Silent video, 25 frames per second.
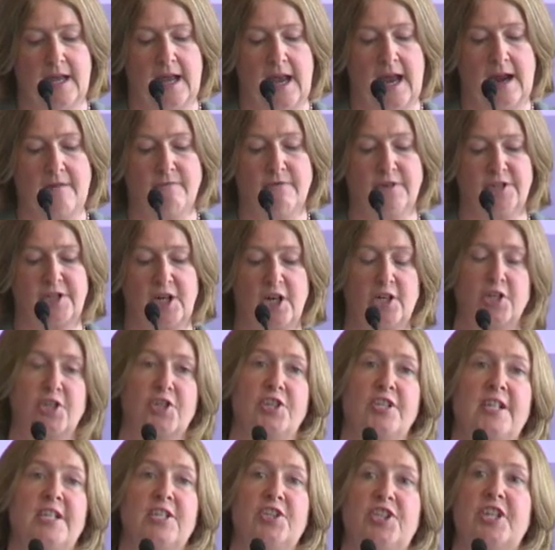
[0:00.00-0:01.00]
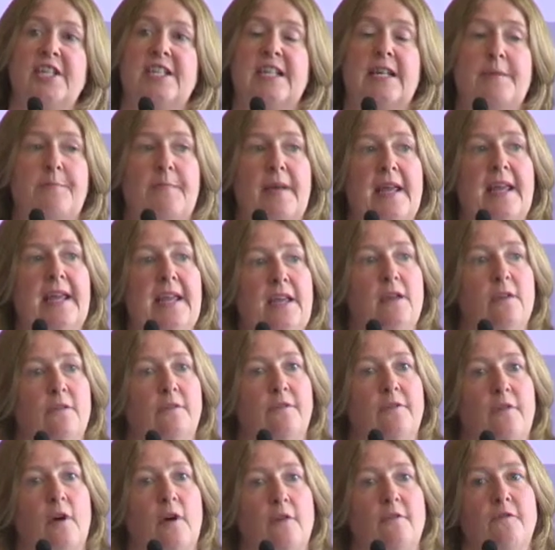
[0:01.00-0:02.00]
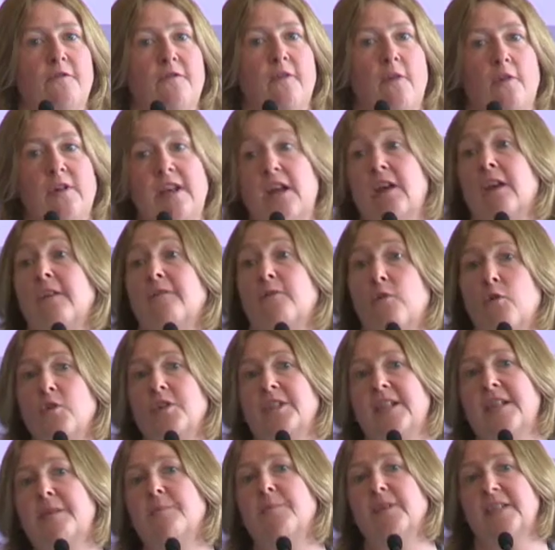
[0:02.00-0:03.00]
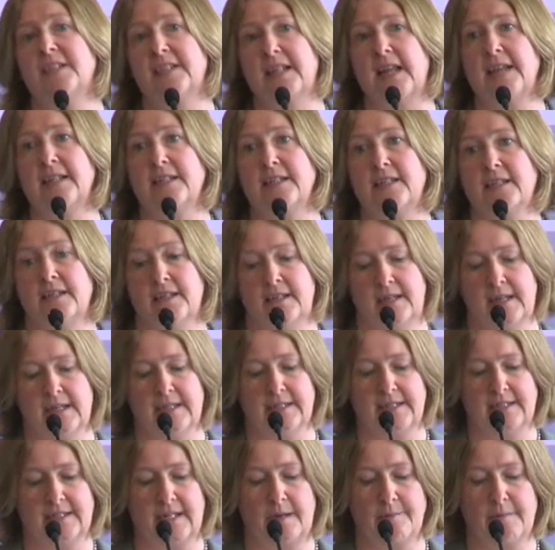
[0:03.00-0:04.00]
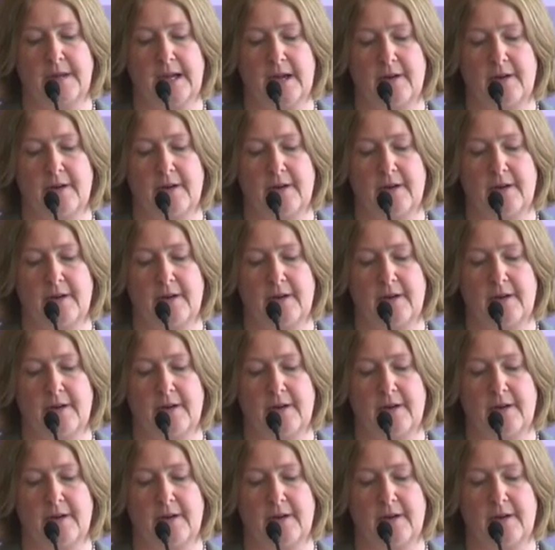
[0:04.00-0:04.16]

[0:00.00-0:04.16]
A reduction in GDP of nearly 14% in some